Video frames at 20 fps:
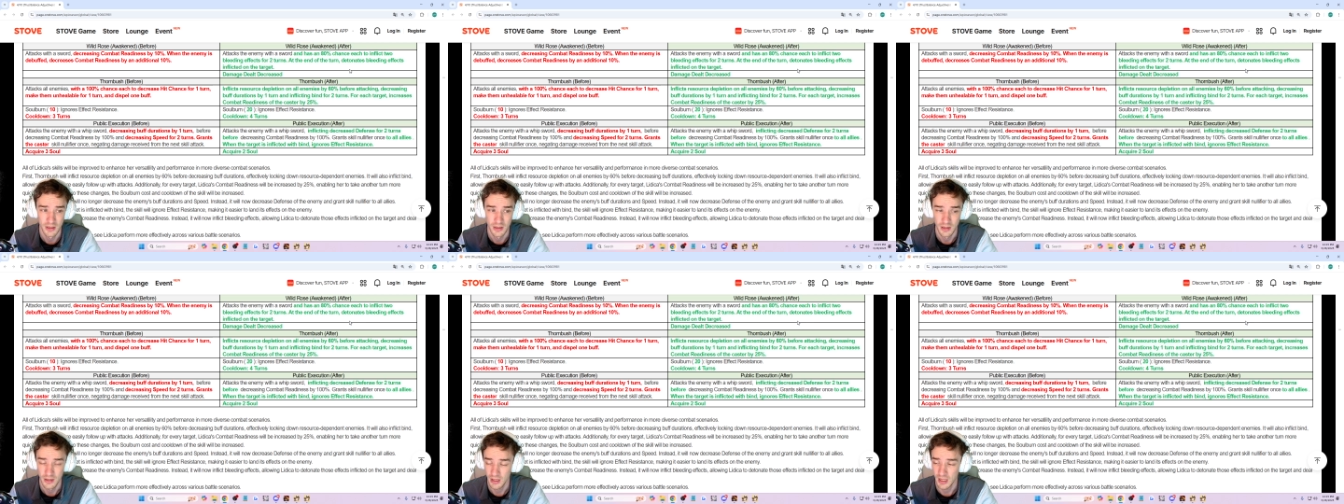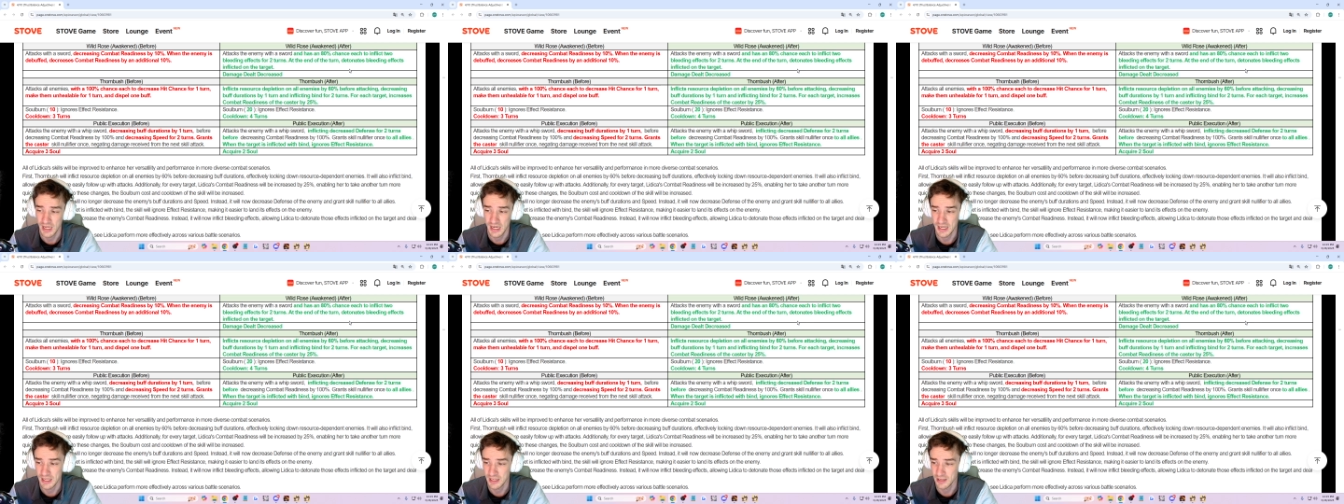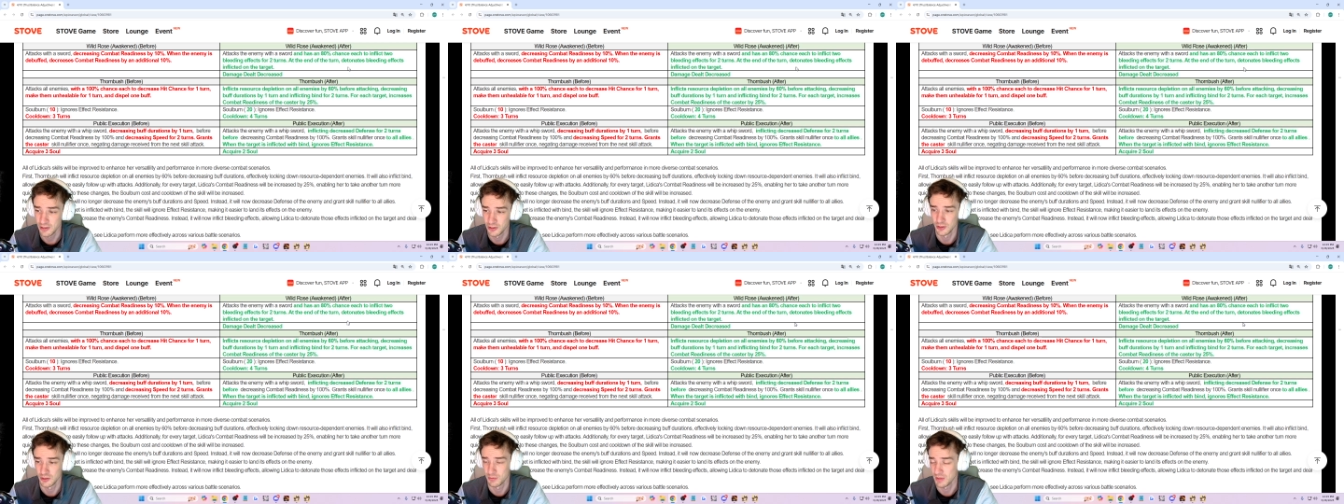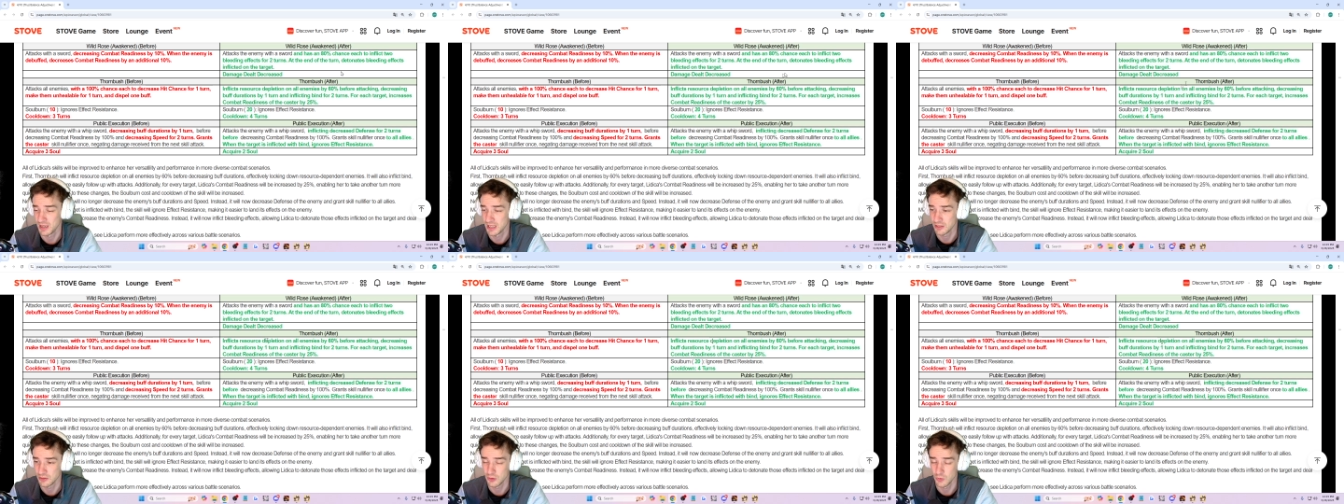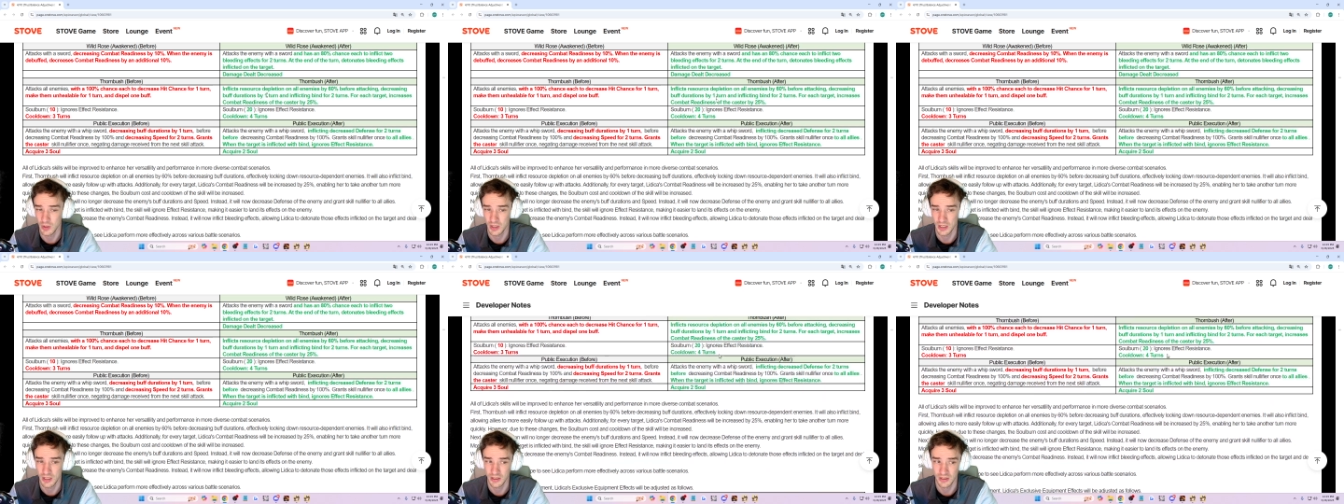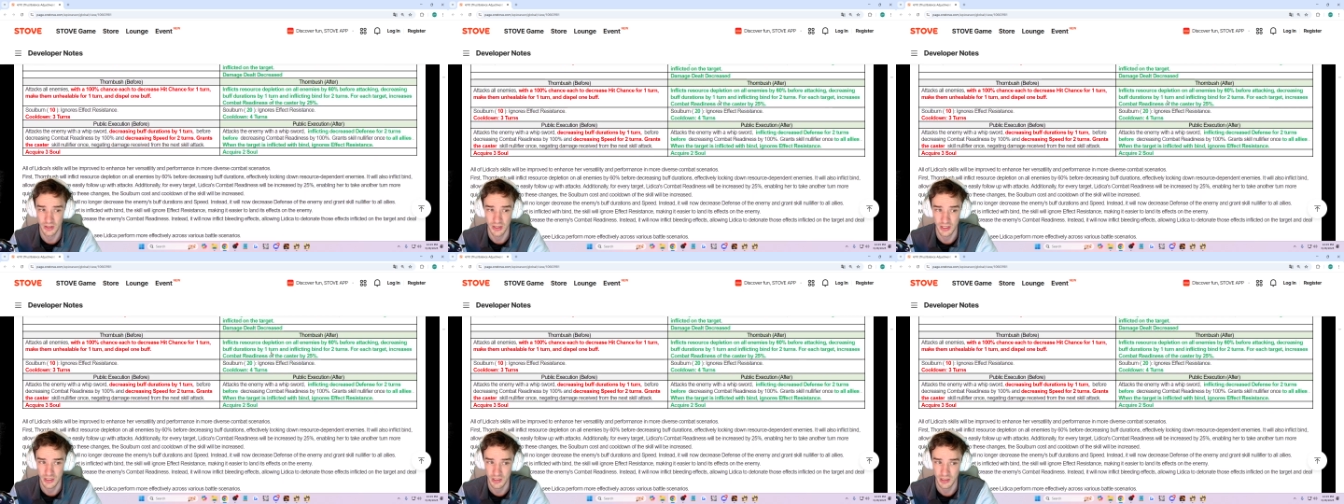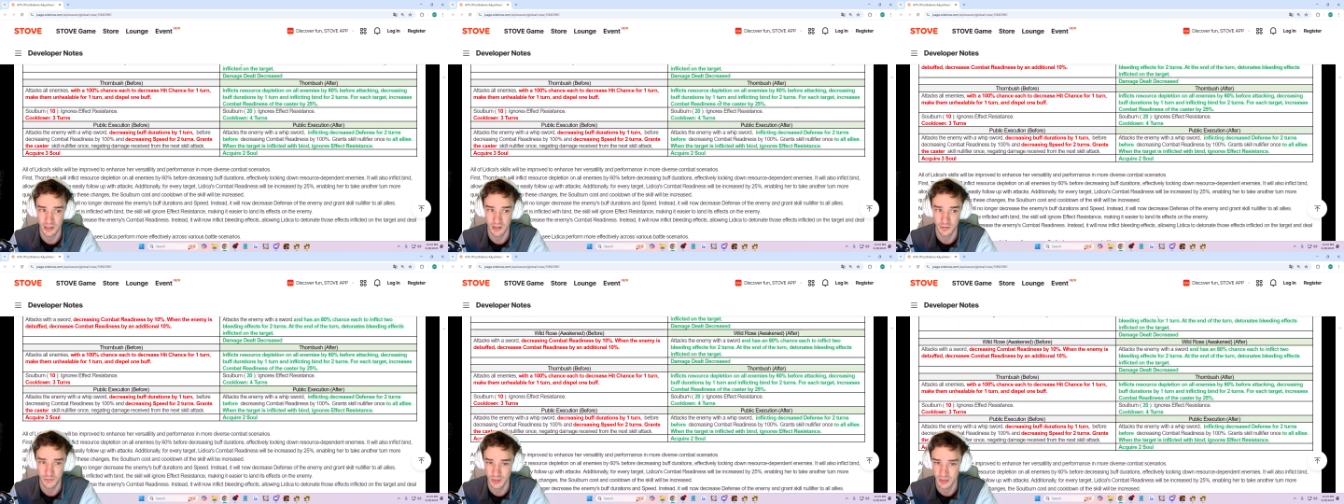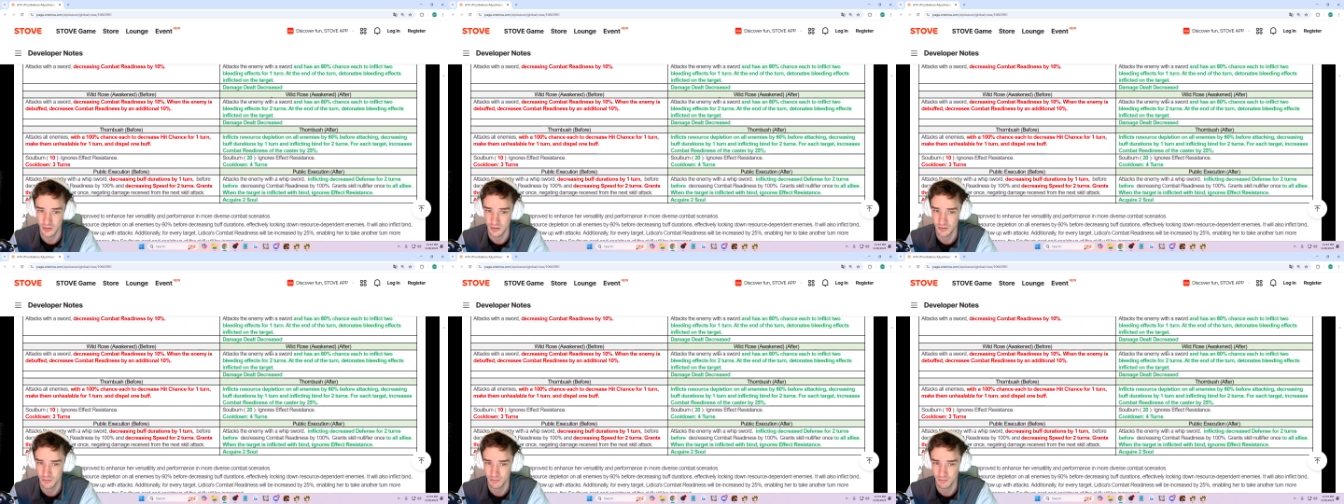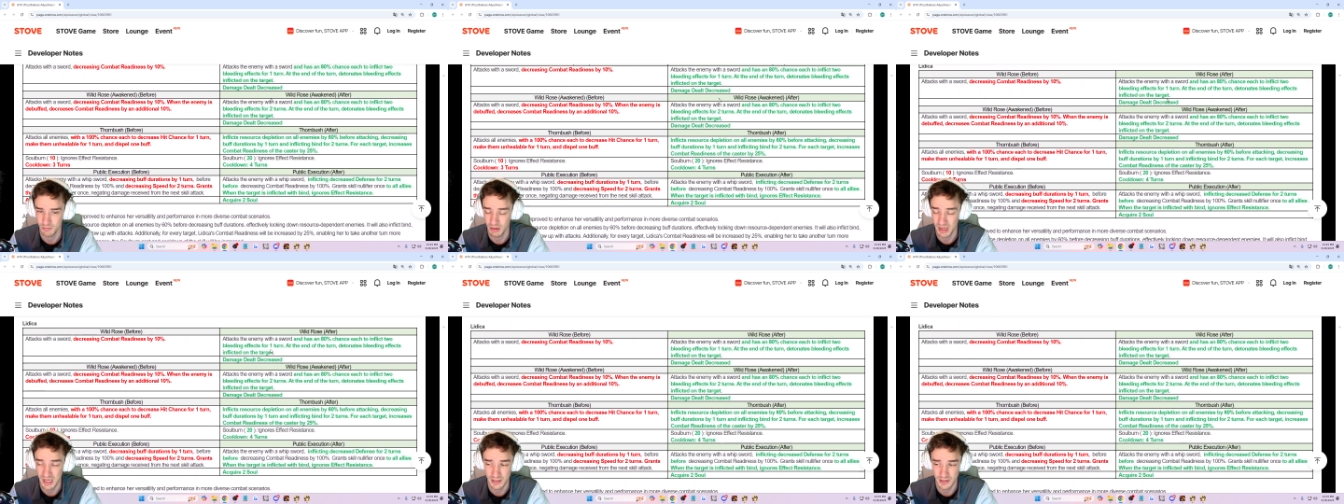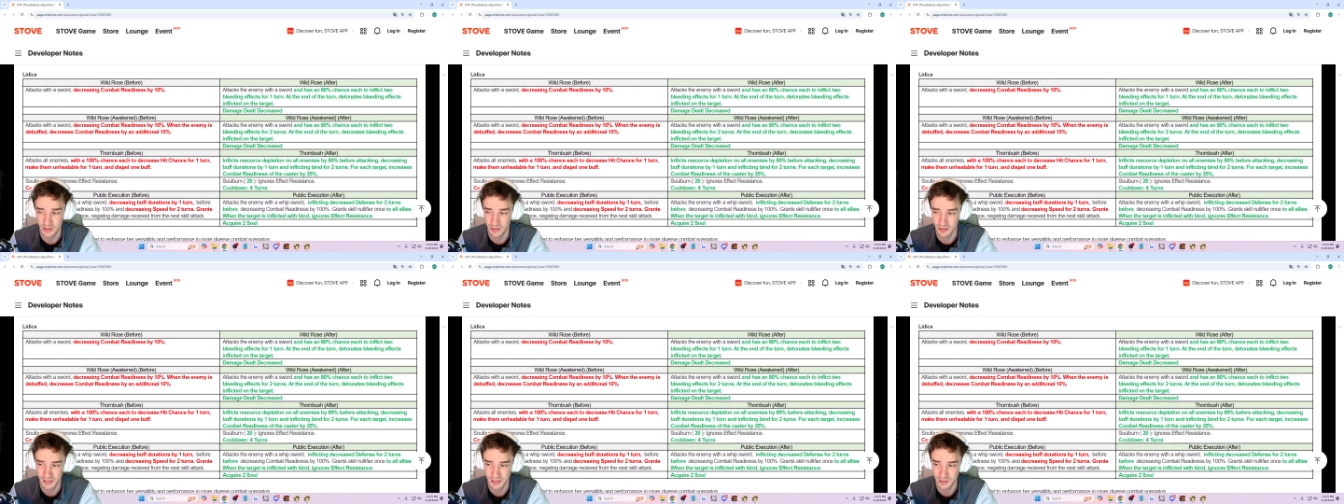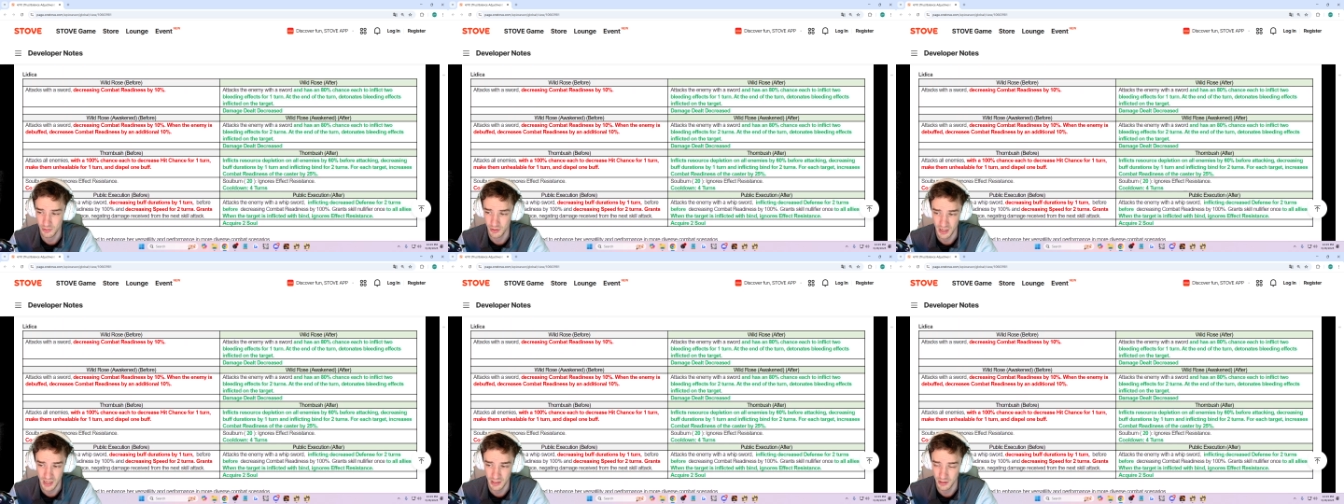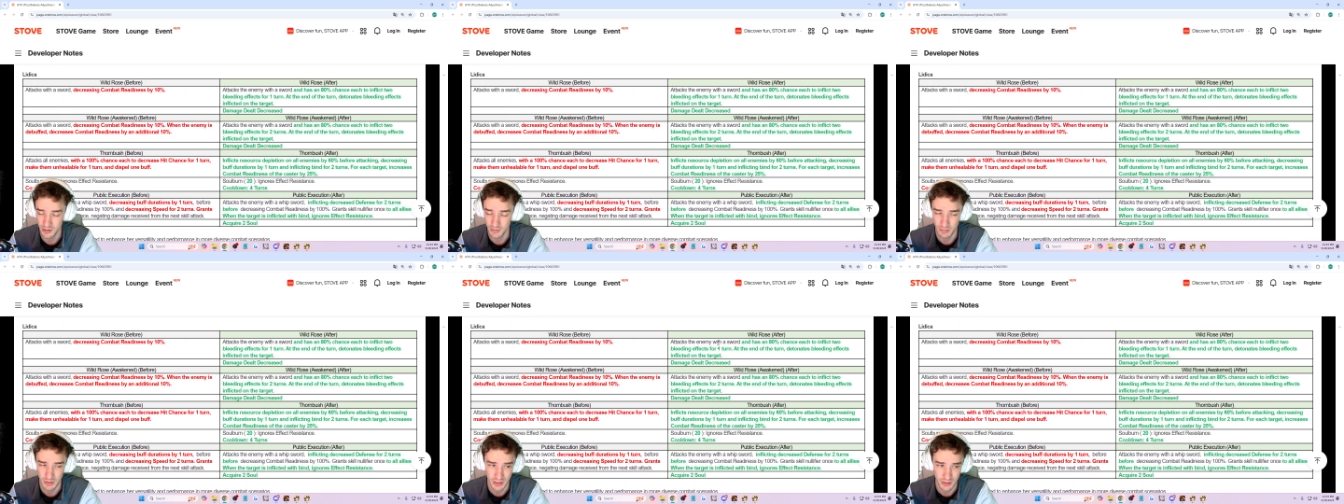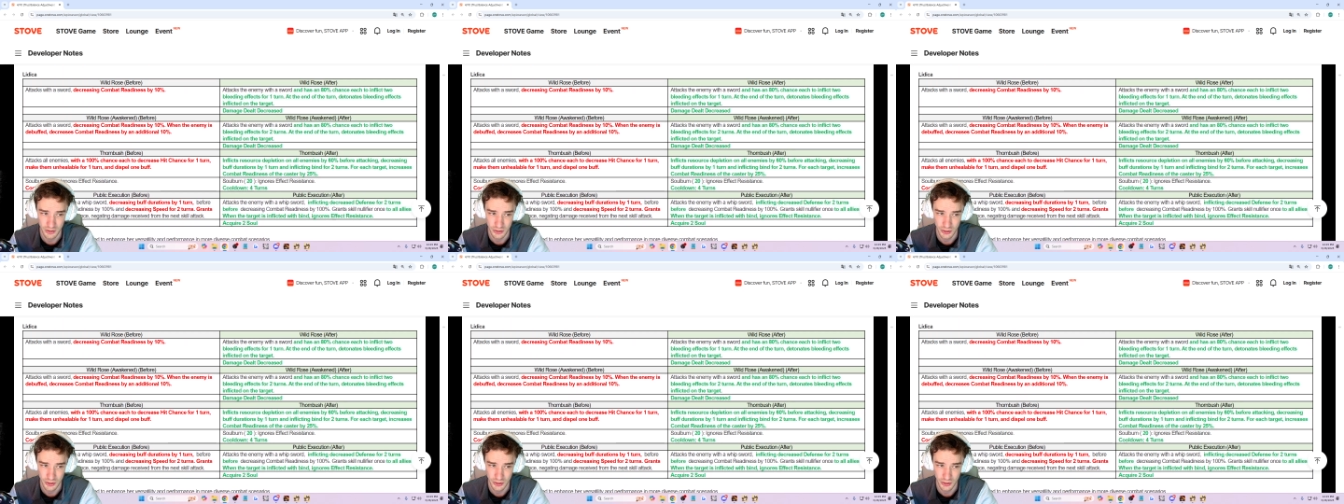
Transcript: and it just made it to where Litica was basically, you're not going to pick her.